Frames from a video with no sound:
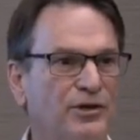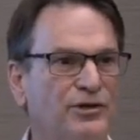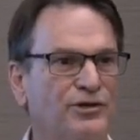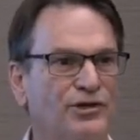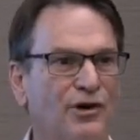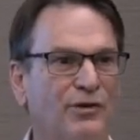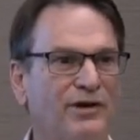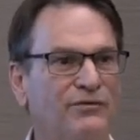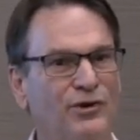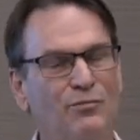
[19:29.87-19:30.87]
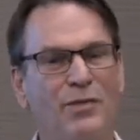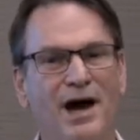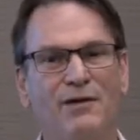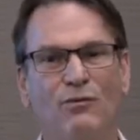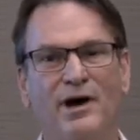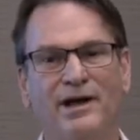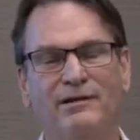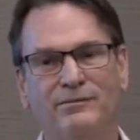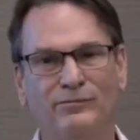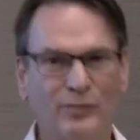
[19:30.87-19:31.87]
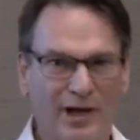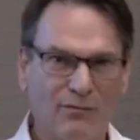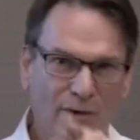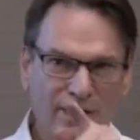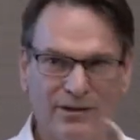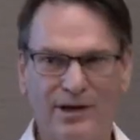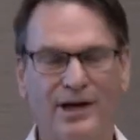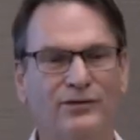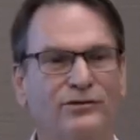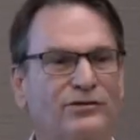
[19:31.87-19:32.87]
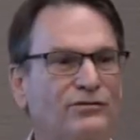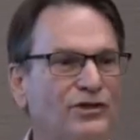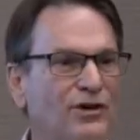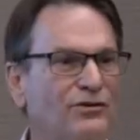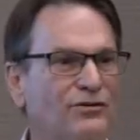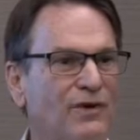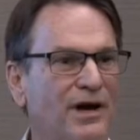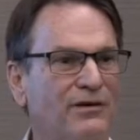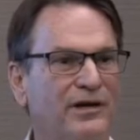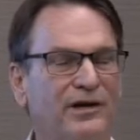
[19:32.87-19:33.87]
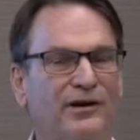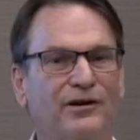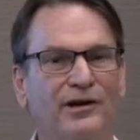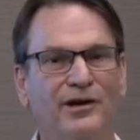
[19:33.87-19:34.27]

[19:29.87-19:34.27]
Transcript: So if you buy one at one of the hundreds of shows around here,